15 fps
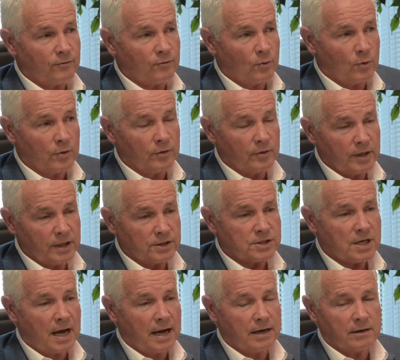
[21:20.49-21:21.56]
for
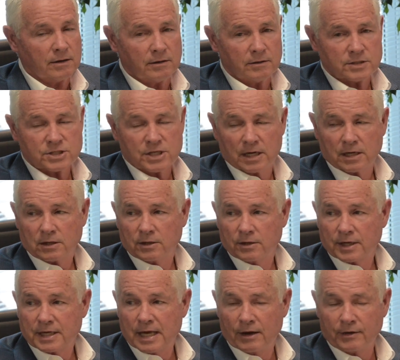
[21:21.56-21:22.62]
entire Santa
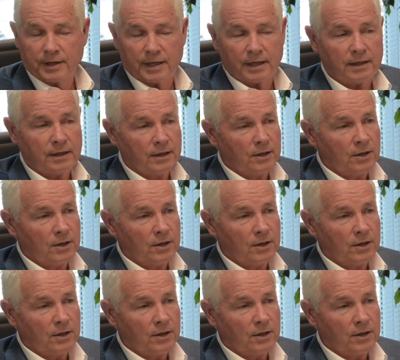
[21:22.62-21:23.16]
Clara County,